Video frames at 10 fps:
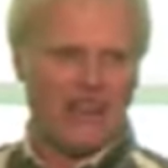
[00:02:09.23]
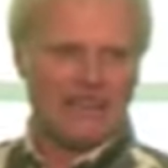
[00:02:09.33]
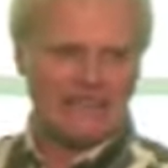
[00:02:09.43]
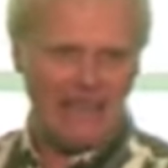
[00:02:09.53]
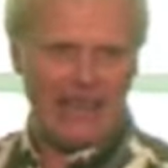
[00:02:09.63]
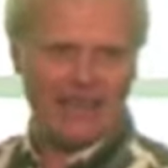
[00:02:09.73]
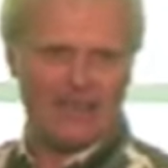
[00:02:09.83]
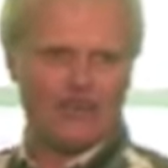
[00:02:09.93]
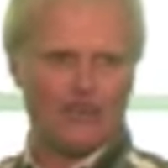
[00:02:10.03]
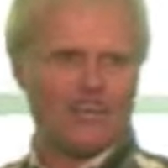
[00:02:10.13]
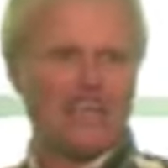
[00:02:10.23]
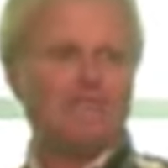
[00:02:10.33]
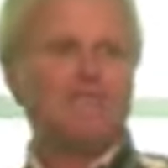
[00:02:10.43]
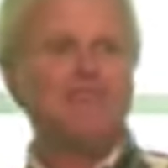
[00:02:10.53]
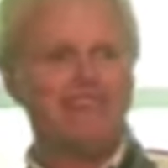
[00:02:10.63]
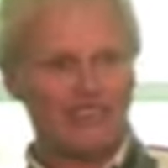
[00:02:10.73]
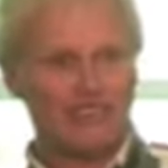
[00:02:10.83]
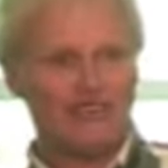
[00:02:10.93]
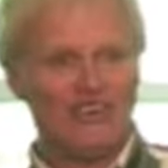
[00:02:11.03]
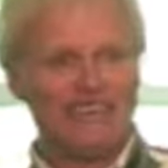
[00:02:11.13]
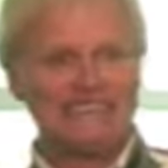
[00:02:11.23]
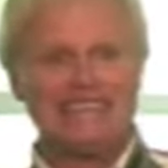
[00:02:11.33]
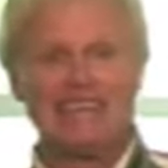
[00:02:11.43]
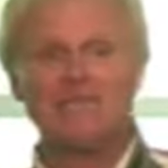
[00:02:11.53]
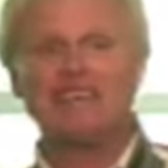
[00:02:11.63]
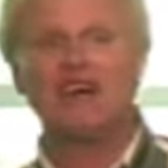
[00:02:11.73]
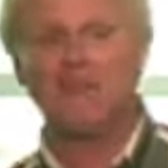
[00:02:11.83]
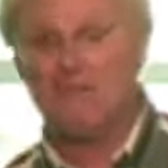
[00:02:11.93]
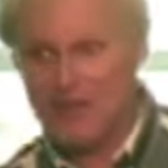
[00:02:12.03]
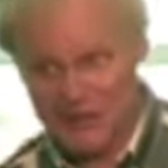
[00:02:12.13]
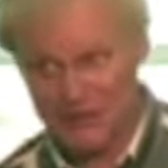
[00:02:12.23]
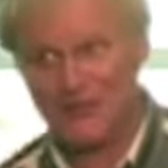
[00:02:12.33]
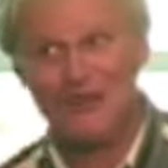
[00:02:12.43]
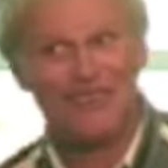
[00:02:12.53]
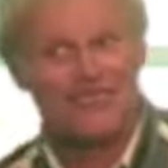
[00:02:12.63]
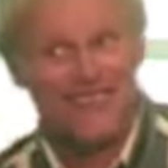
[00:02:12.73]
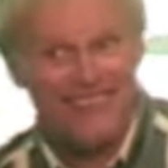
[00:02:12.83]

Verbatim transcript: that setting and create ministry instead of become ministers.